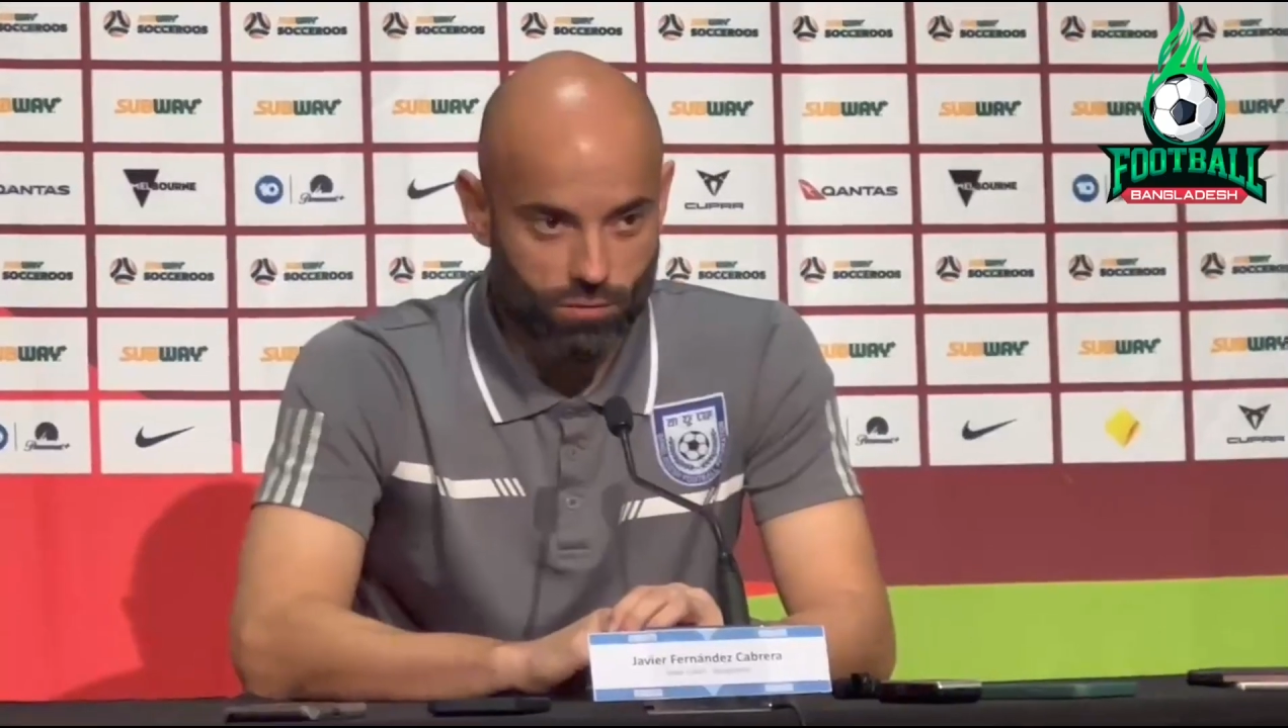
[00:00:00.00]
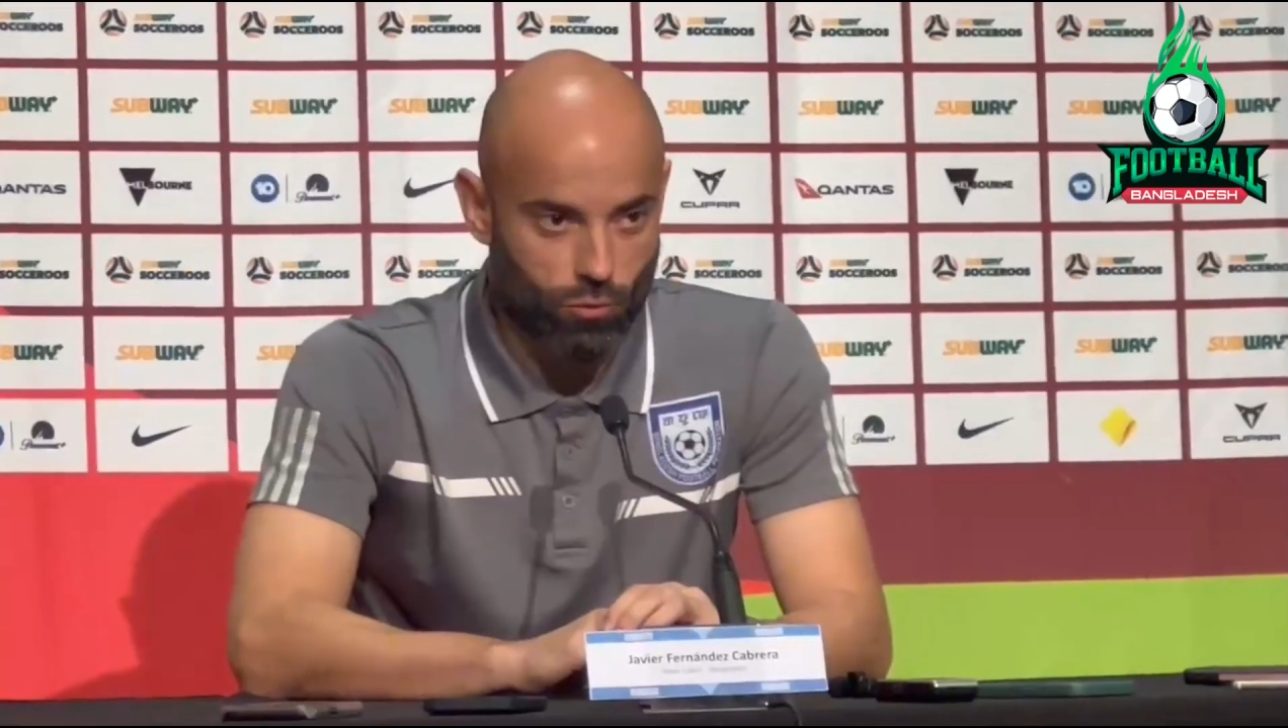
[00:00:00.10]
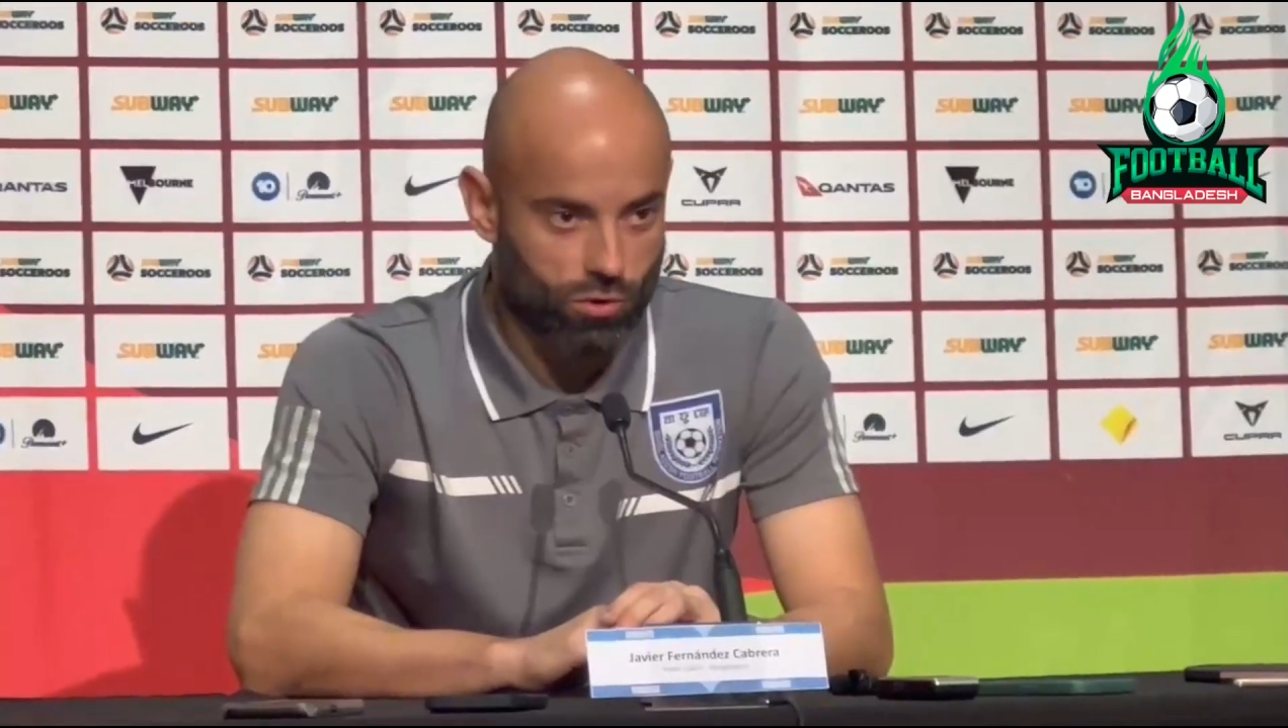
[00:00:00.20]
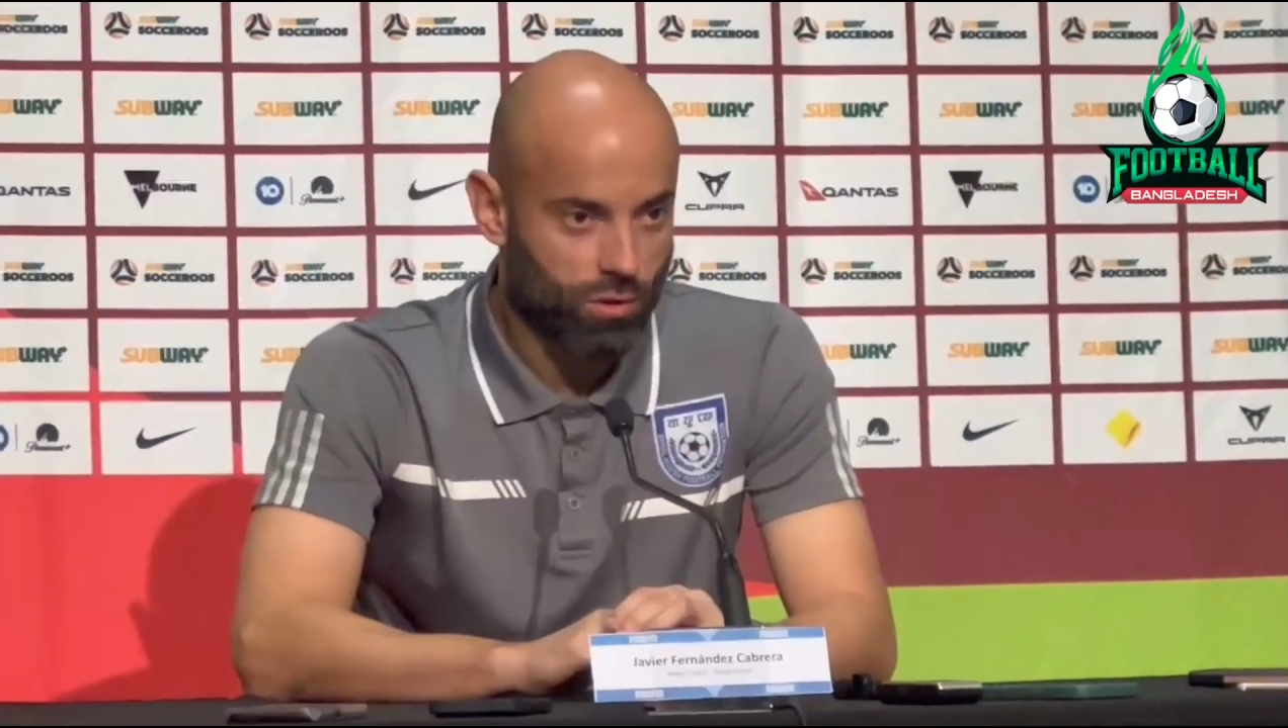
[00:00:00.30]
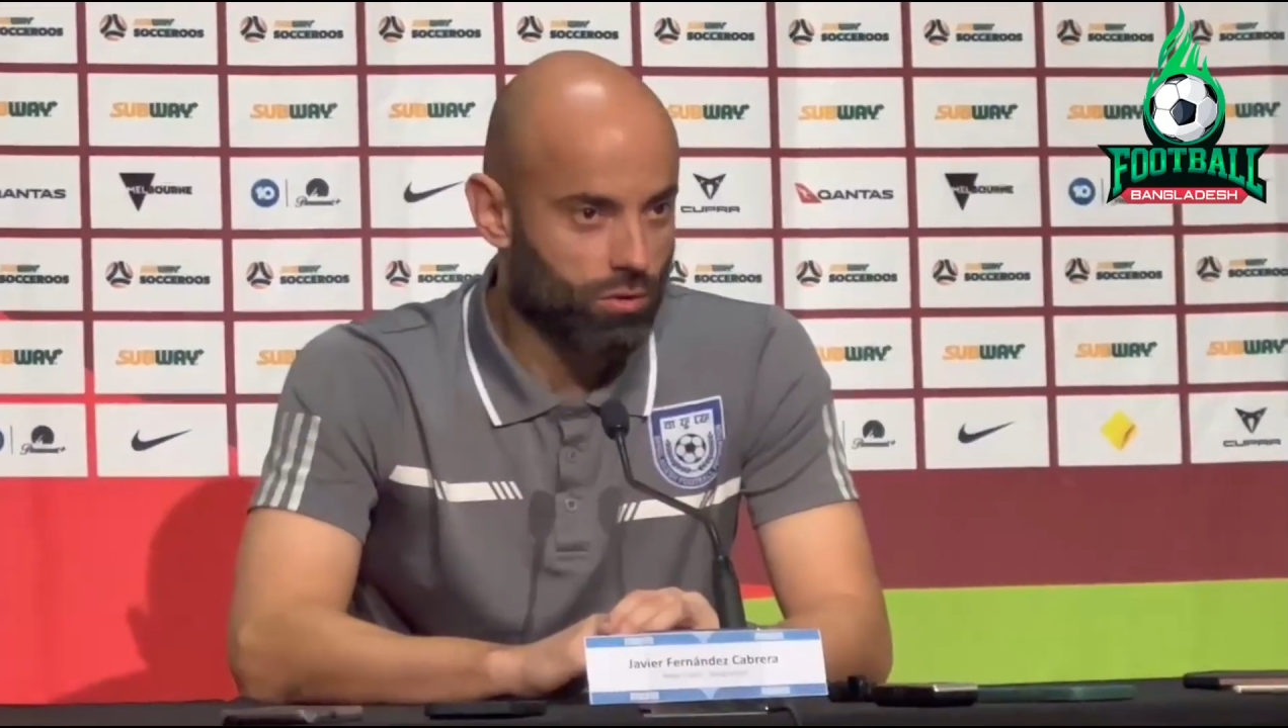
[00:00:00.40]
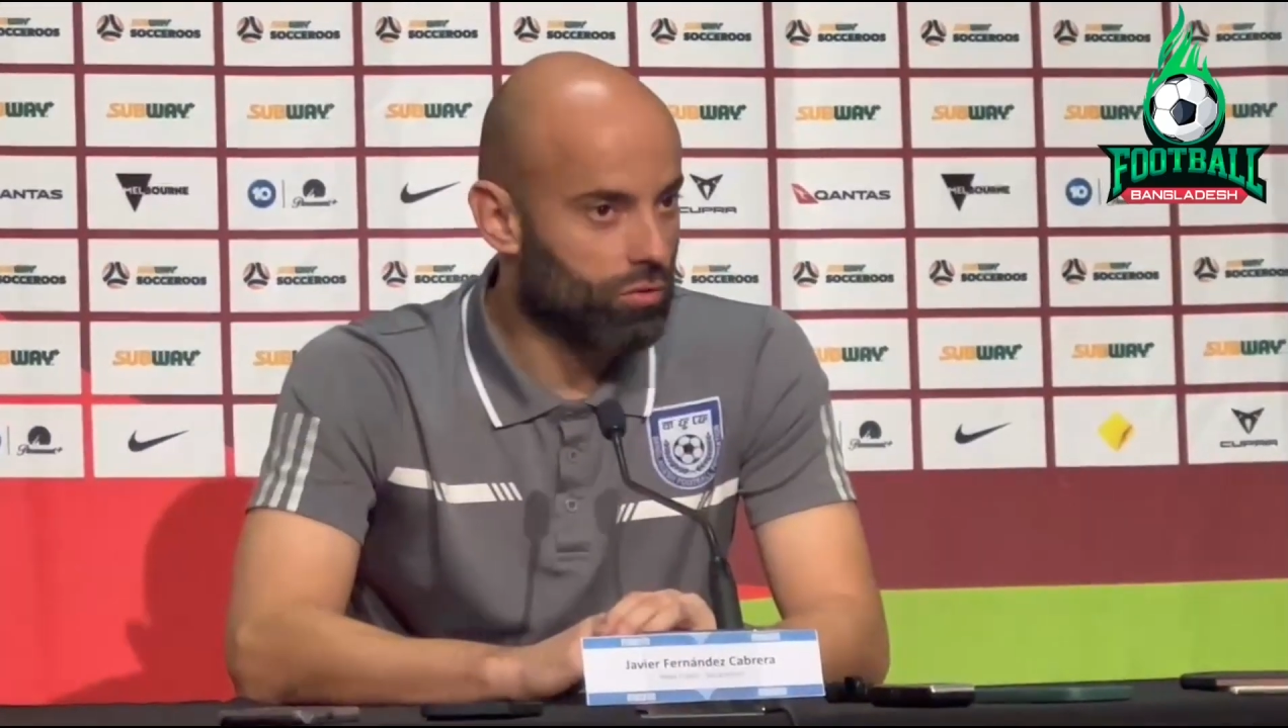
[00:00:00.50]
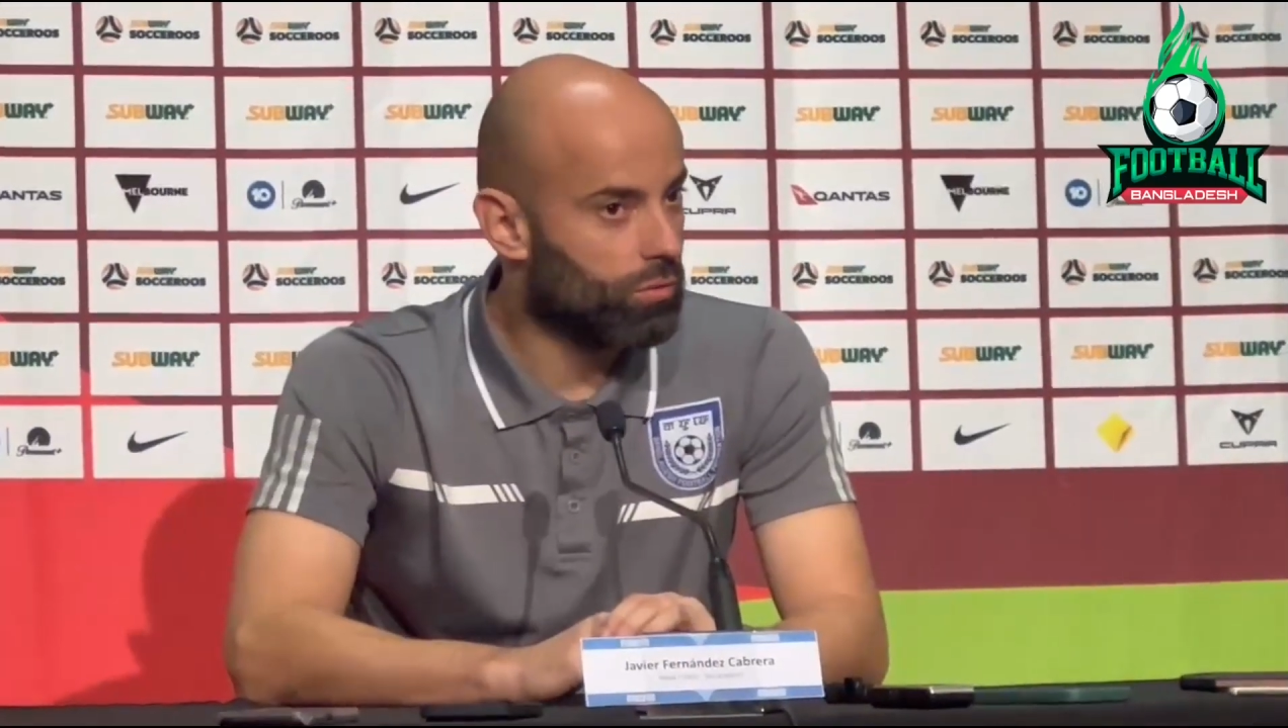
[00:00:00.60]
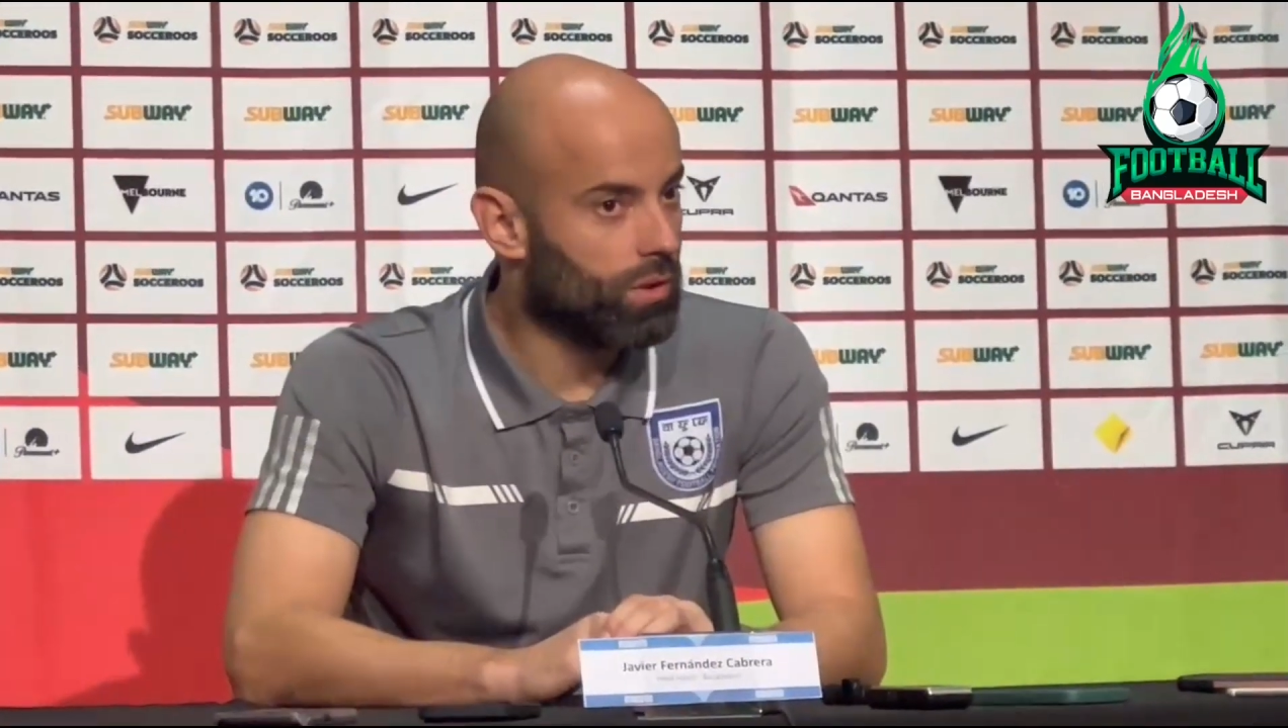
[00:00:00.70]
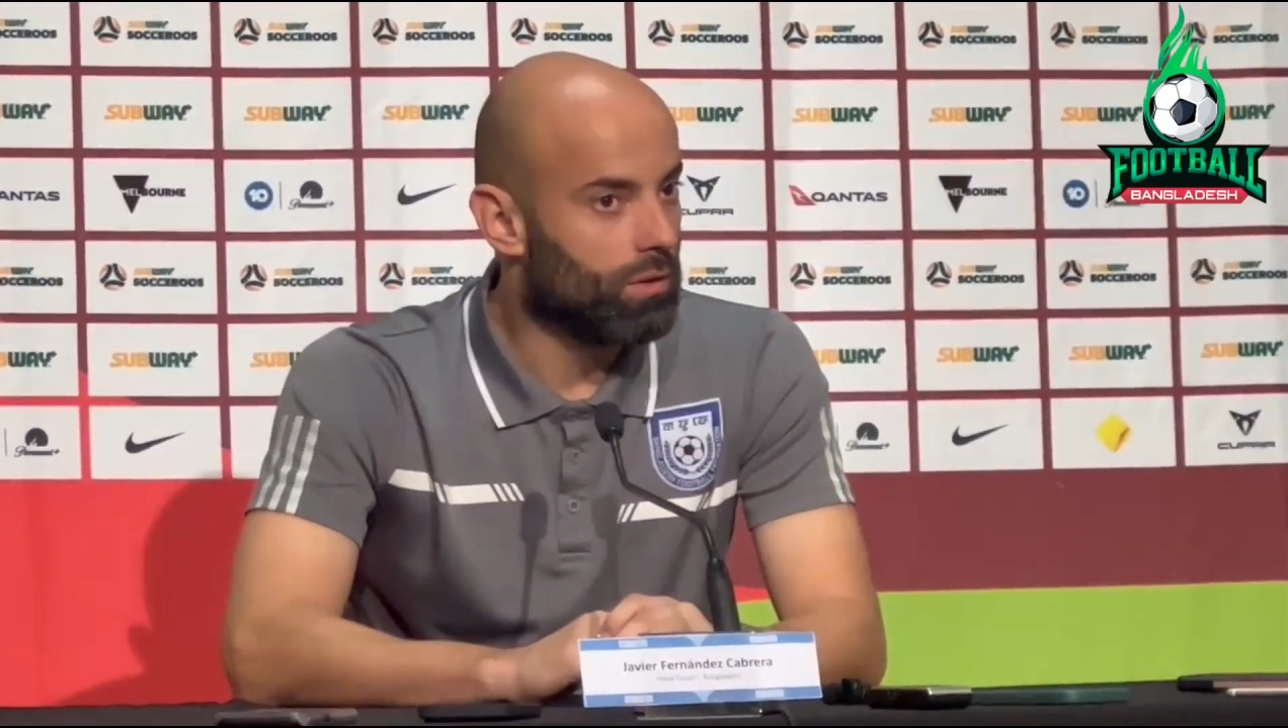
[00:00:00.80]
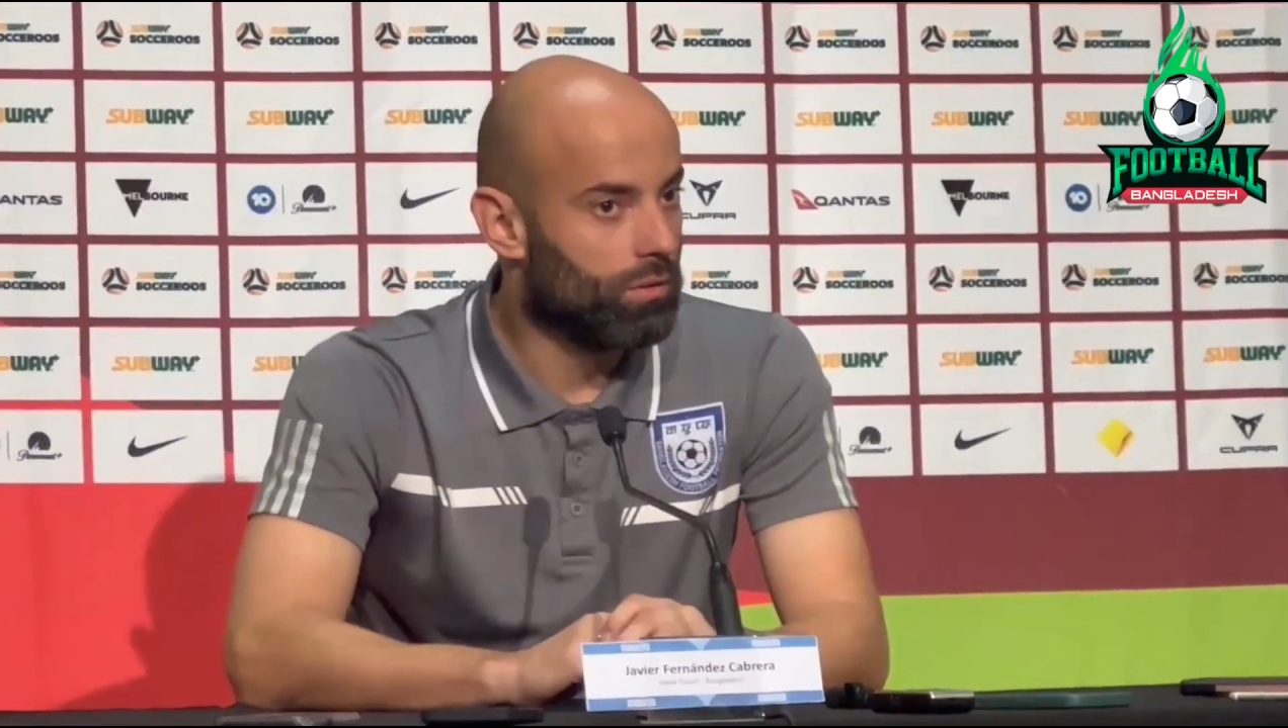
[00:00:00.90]
were going to
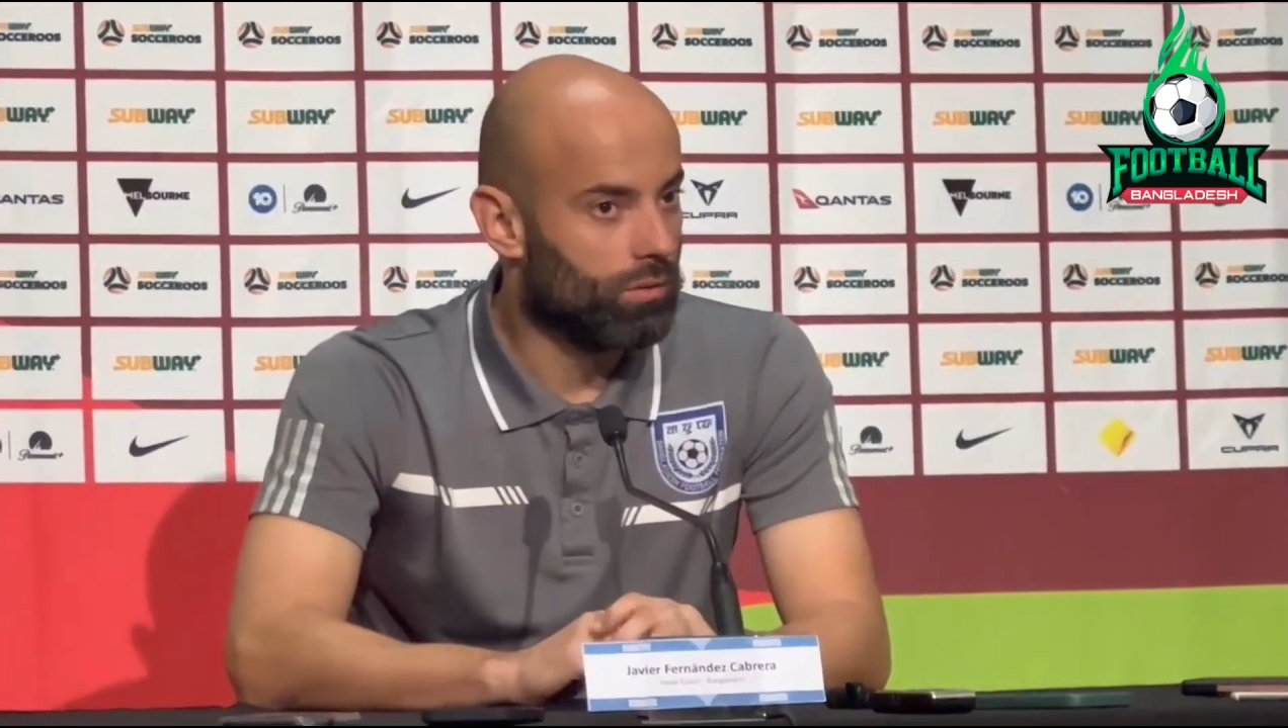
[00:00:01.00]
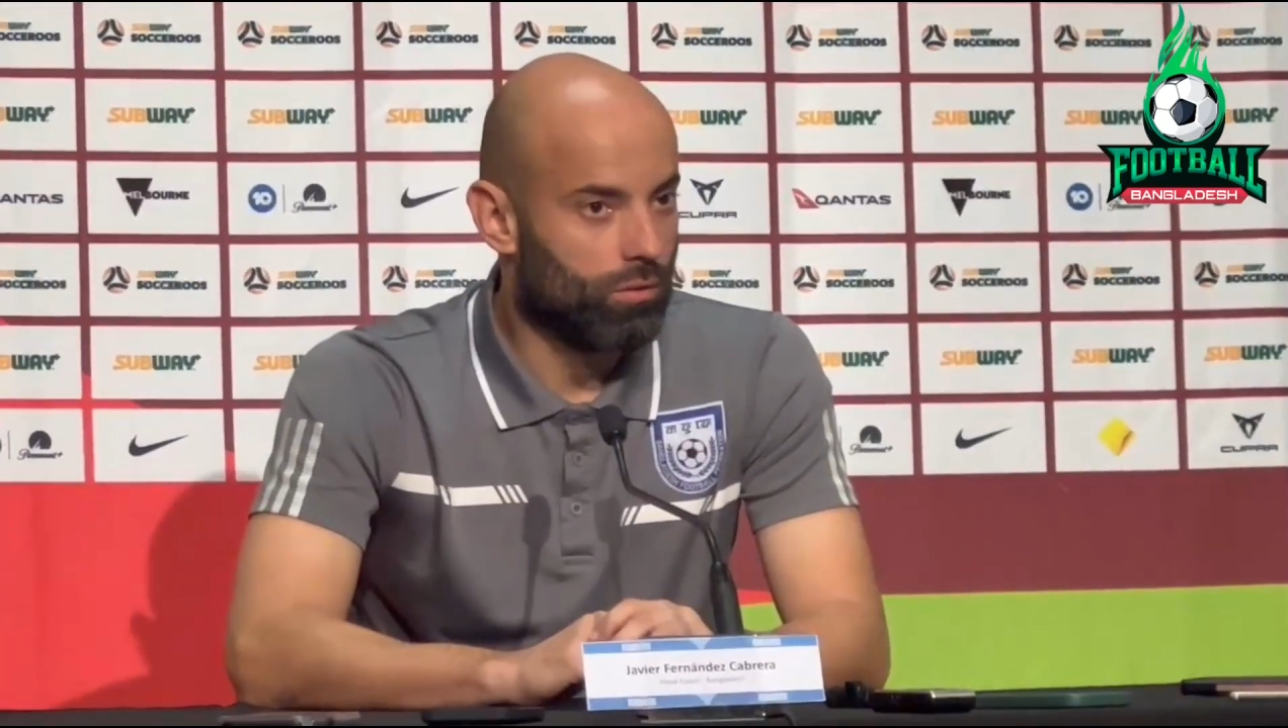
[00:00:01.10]
be